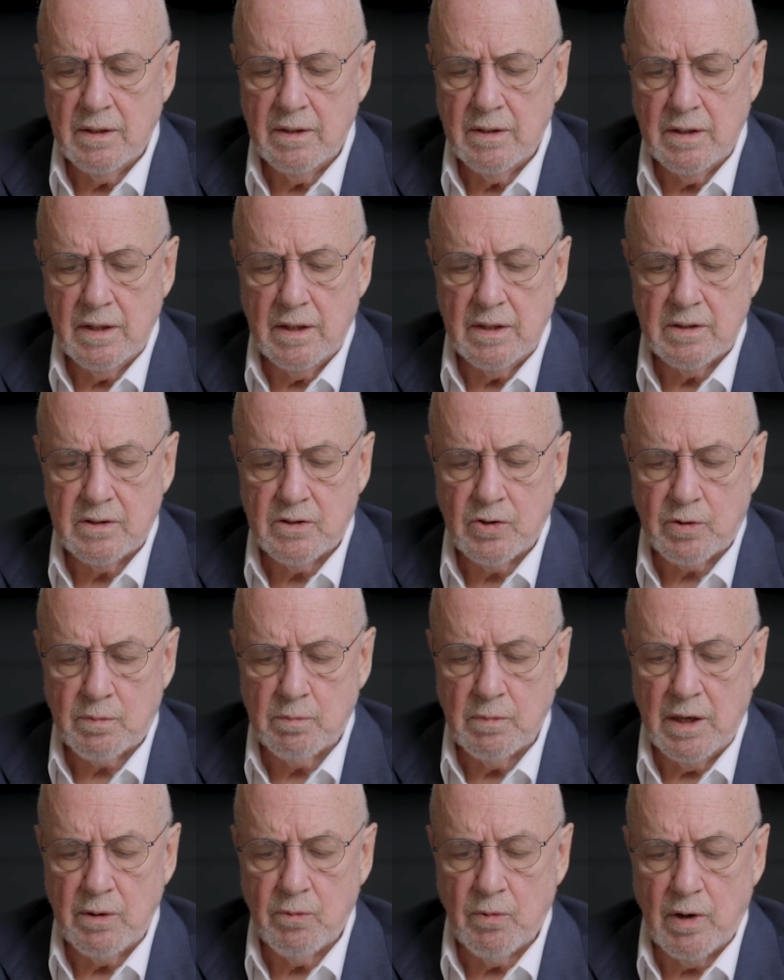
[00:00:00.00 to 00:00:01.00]
They took
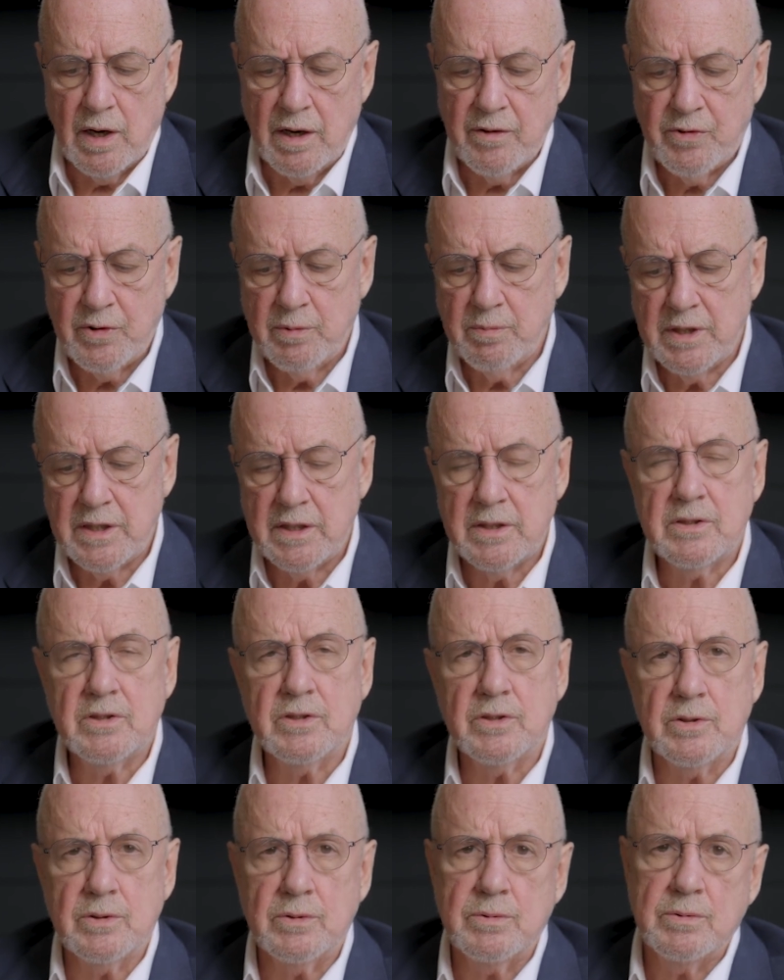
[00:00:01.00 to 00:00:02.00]
my wife and me
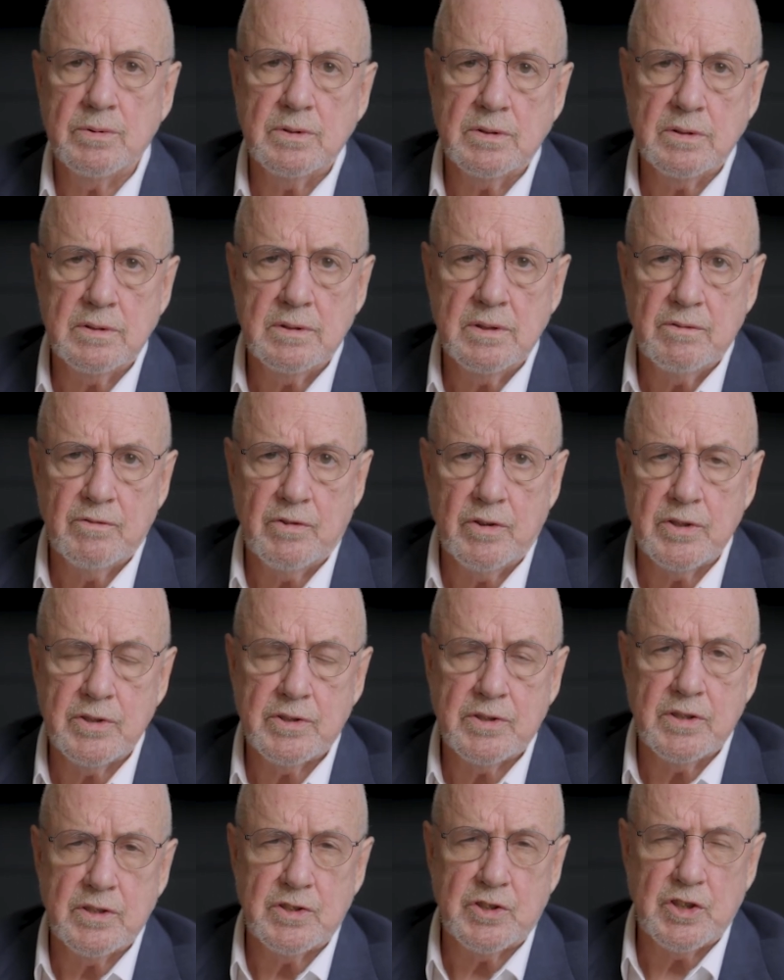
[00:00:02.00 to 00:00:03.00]

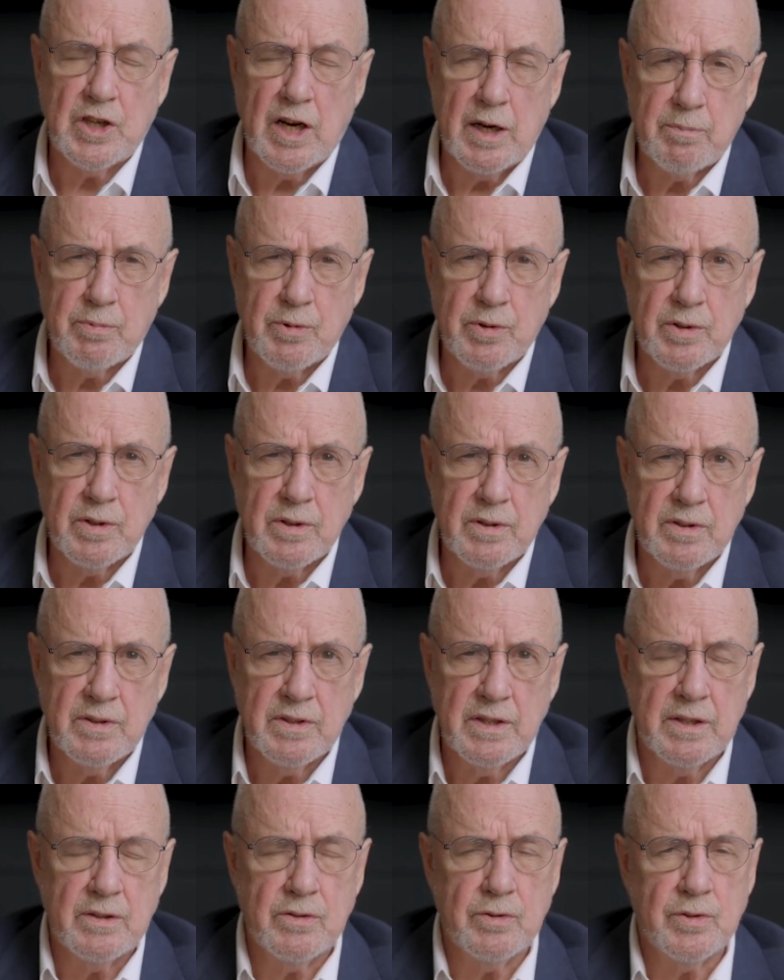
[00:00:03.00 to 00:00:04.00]
first to Jaipur,
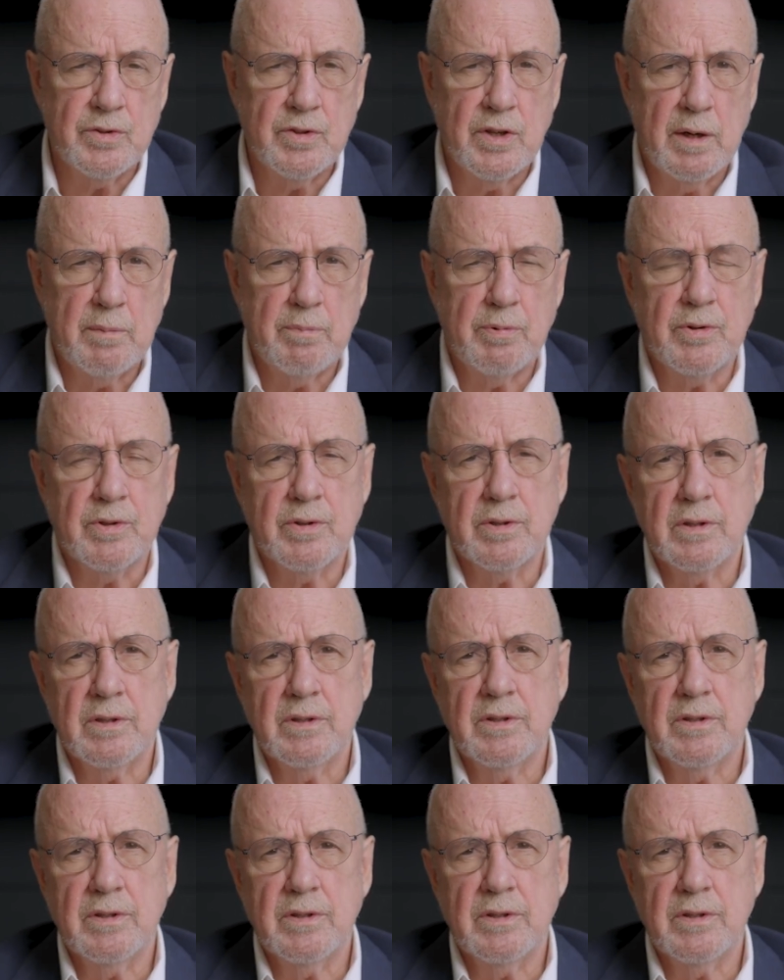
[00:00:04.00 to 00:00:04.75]
then Udaipur,